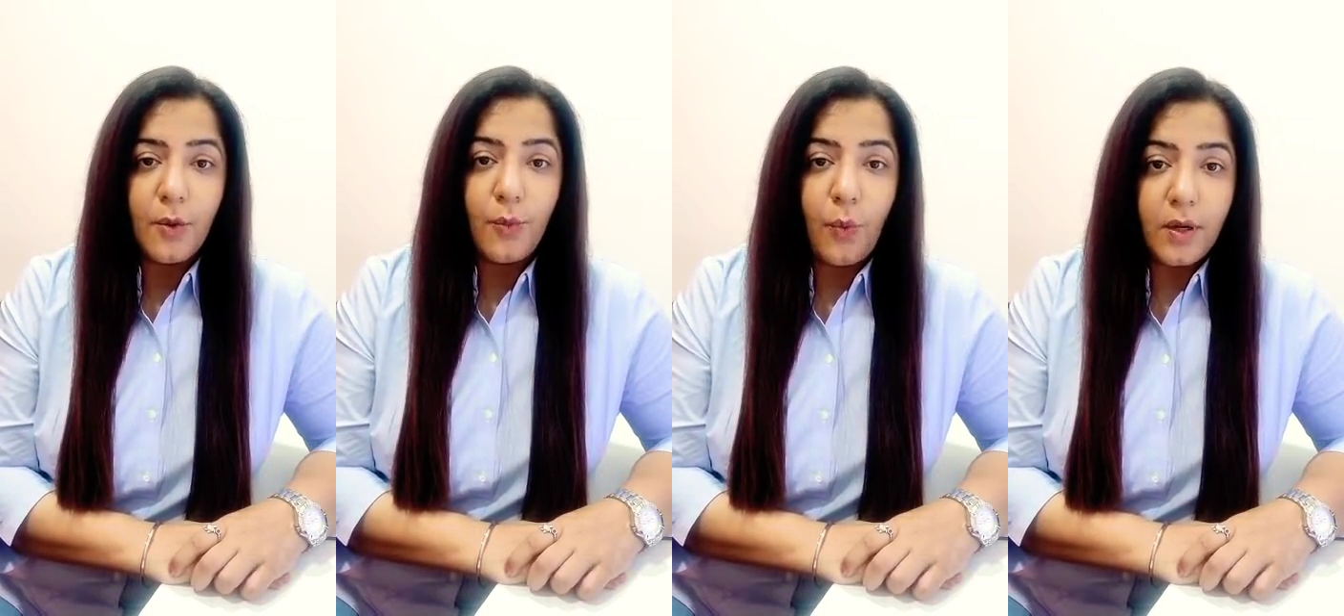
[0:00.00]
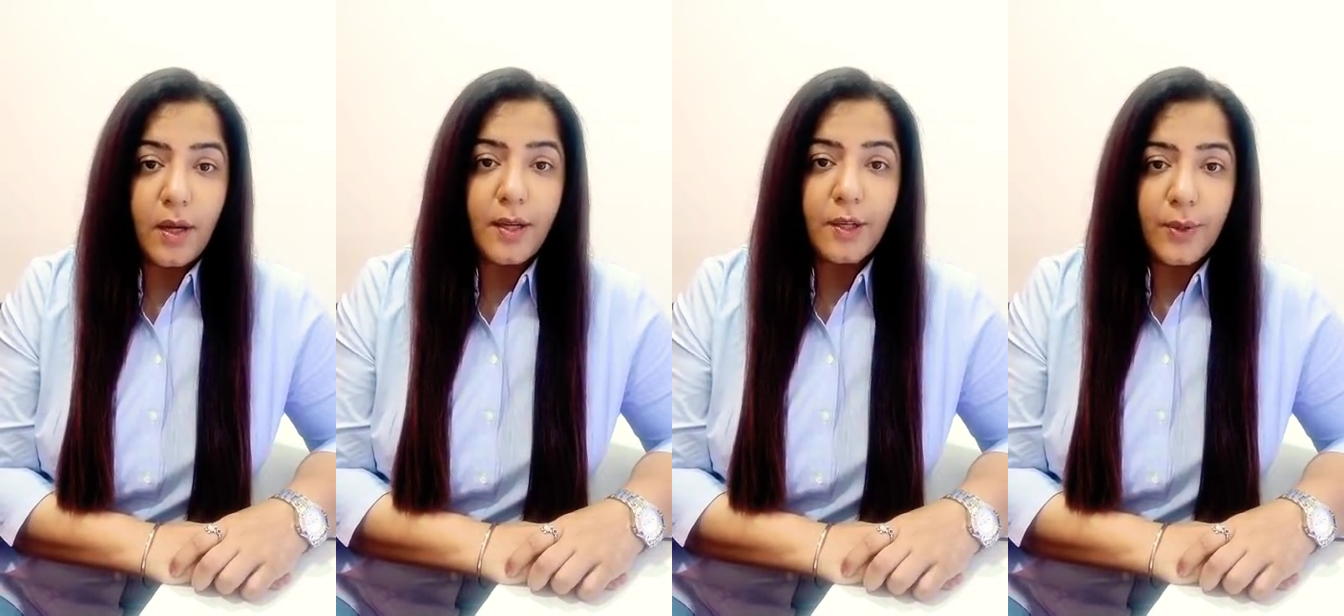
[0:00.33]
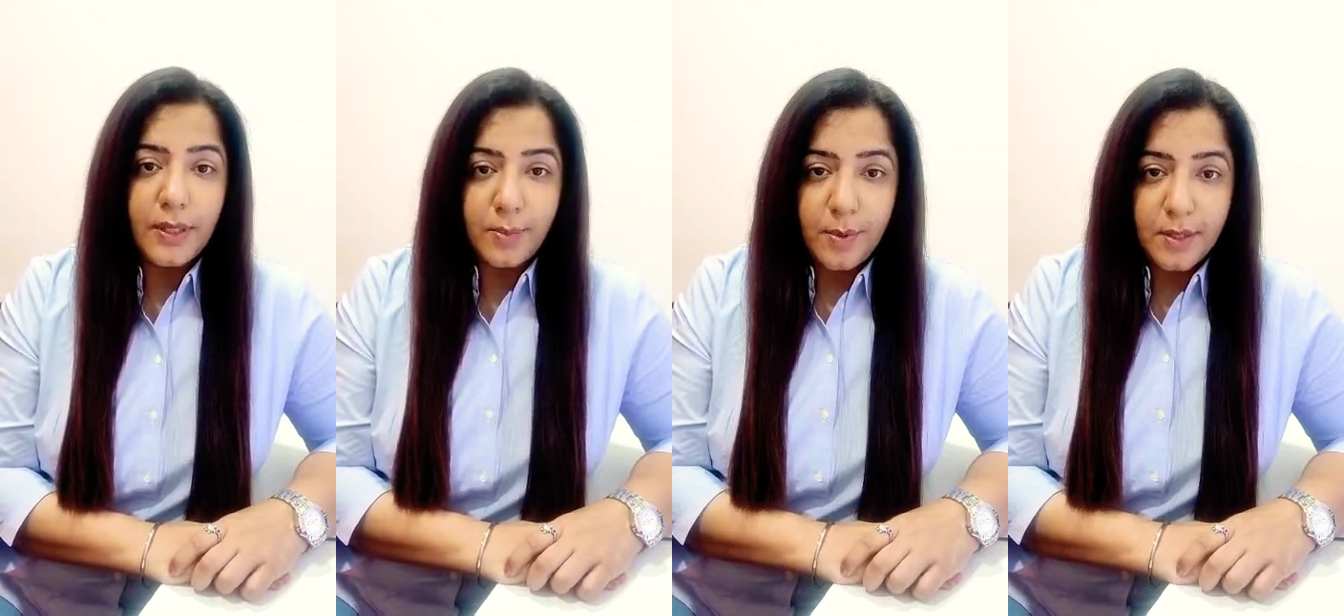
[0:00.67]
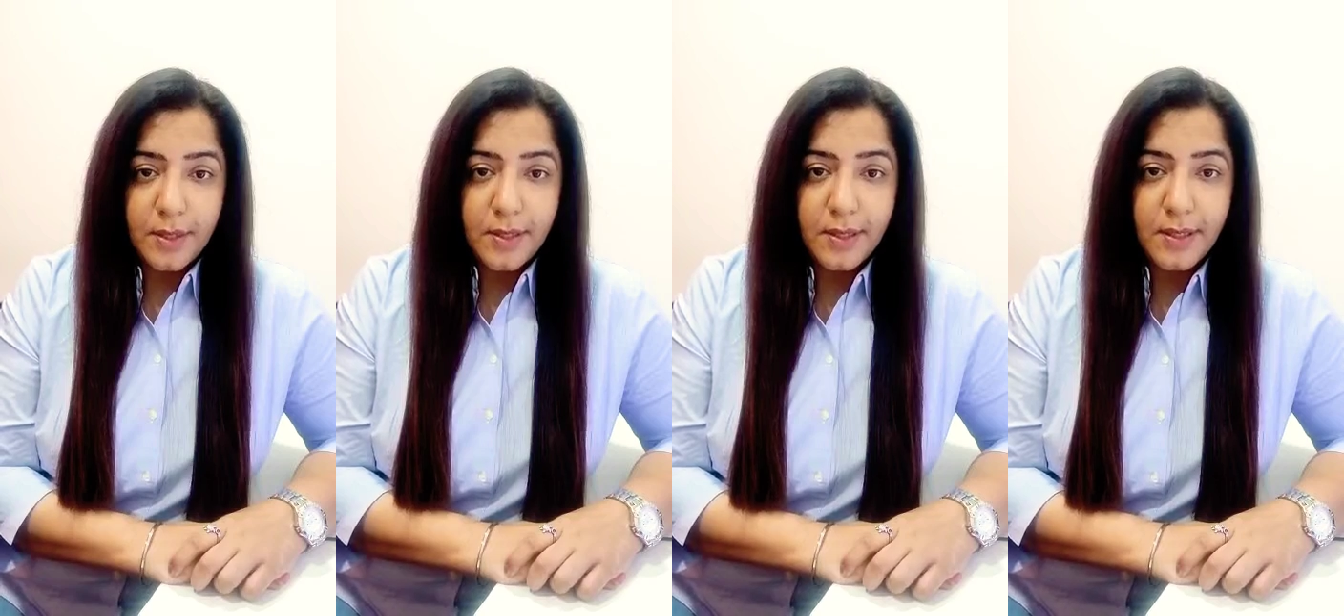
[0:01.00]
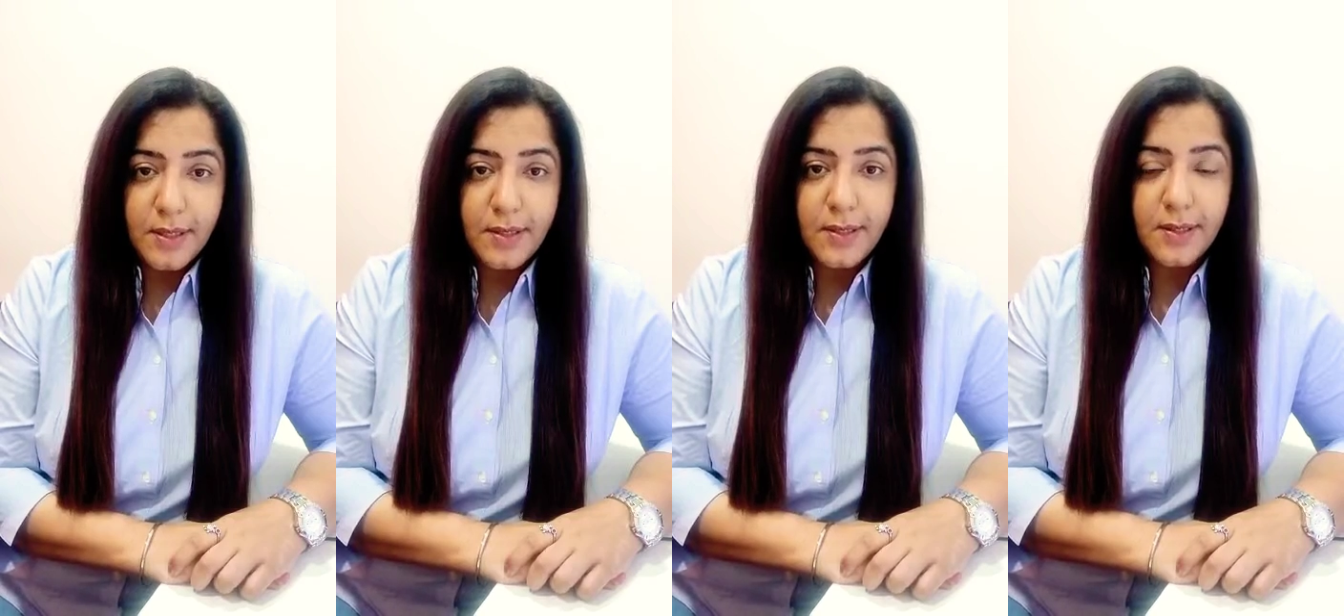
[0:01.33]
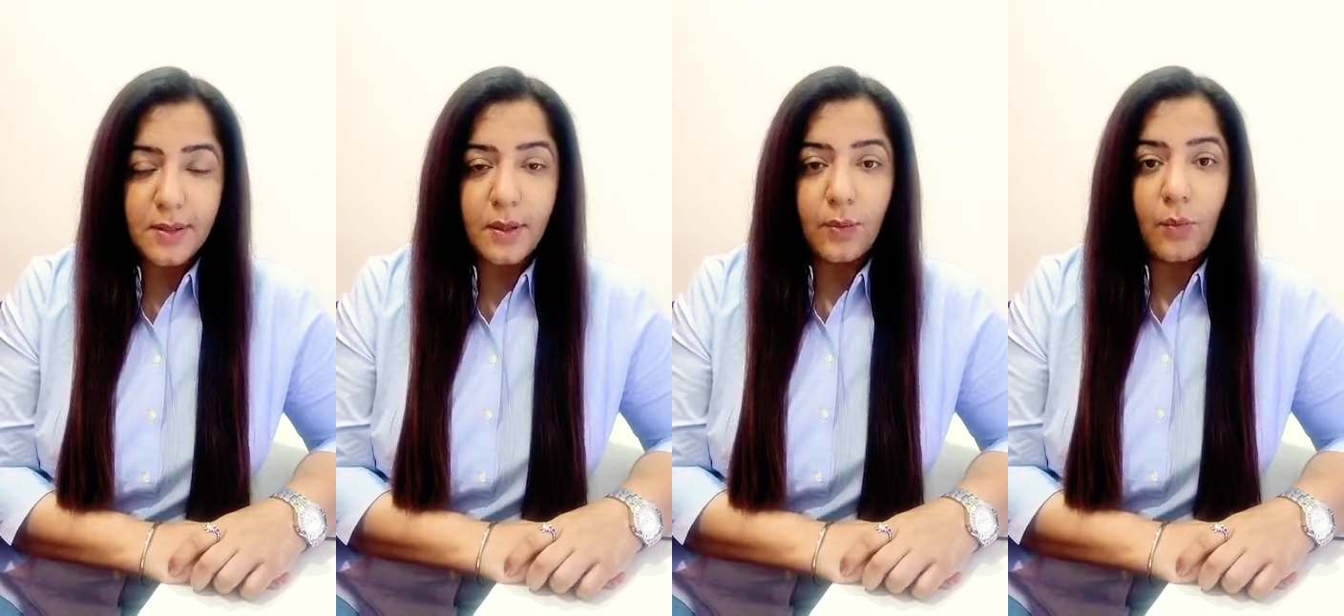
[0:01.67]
what are your interpersonal skills,